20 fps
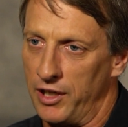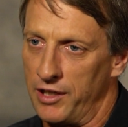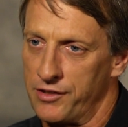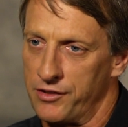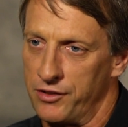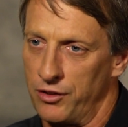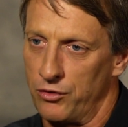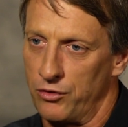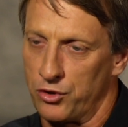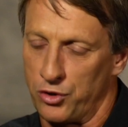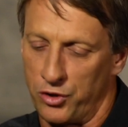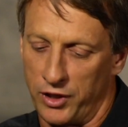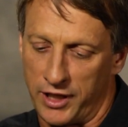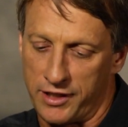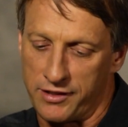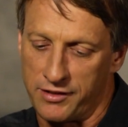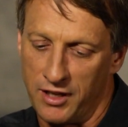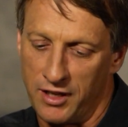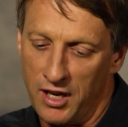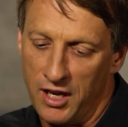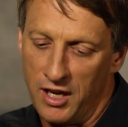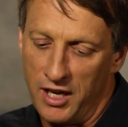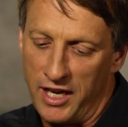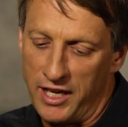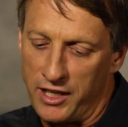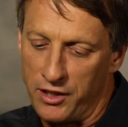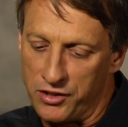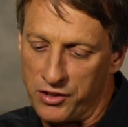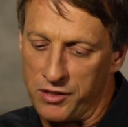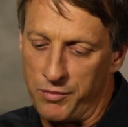And so tricks,
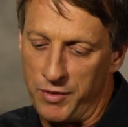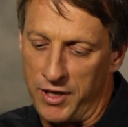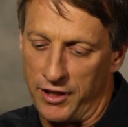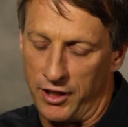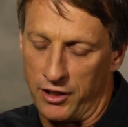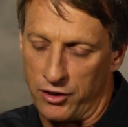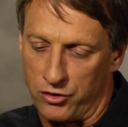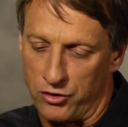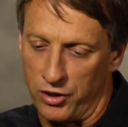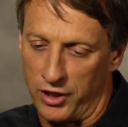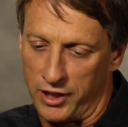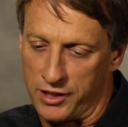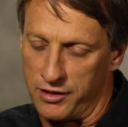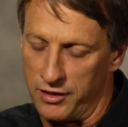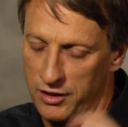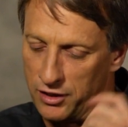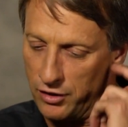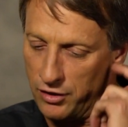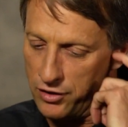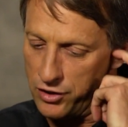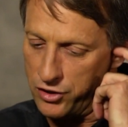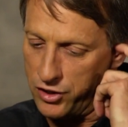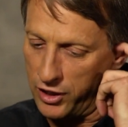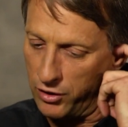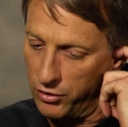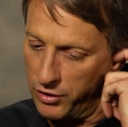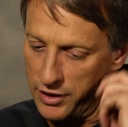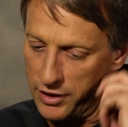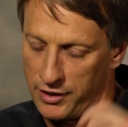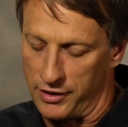it used to be that tricks, you know, the,
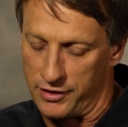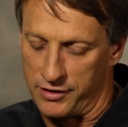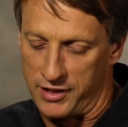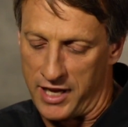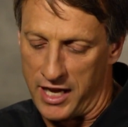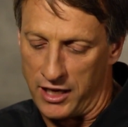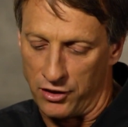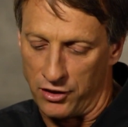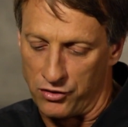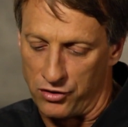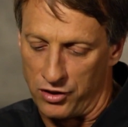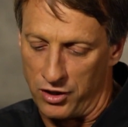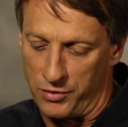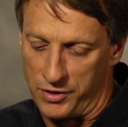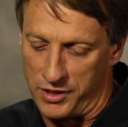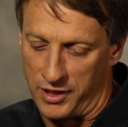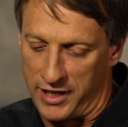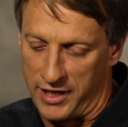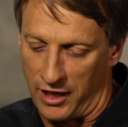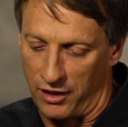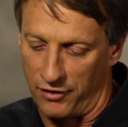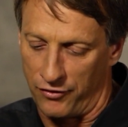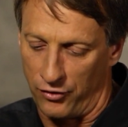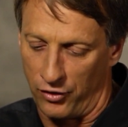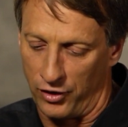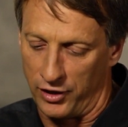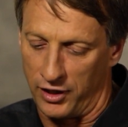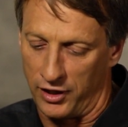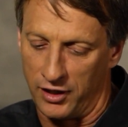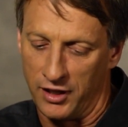generally the skate industry was in
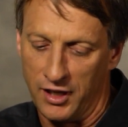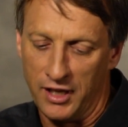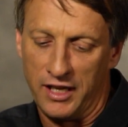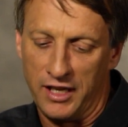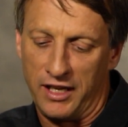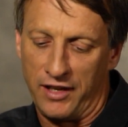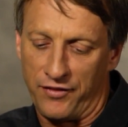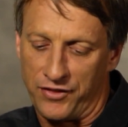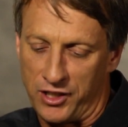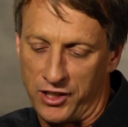California. If